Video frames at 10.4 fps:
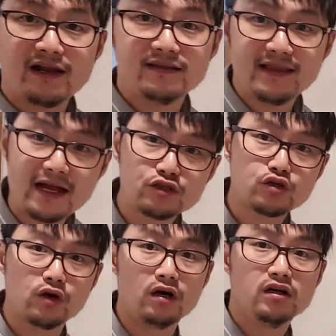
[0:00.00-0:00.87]

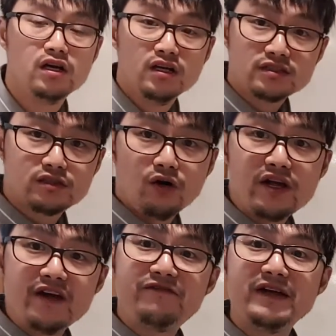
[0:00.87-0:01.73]
electron? So
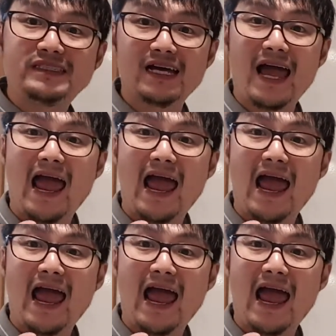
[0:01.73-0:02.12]
if it's an